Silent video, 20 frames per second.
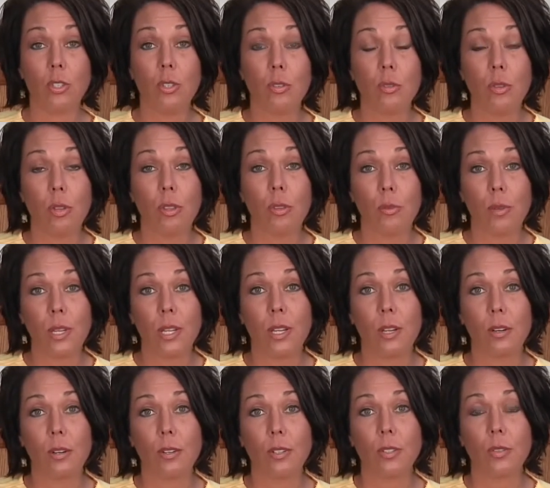2 to 3
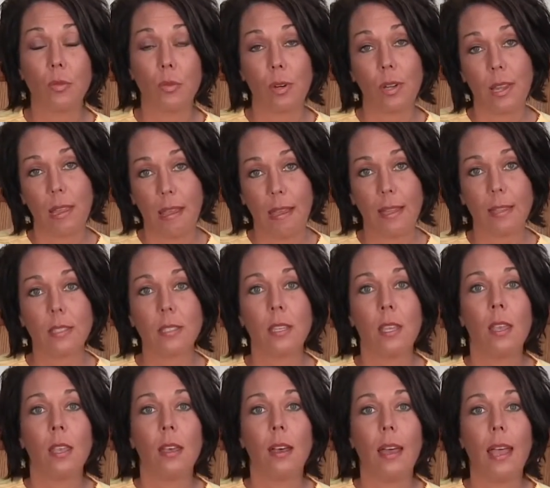years, or cats,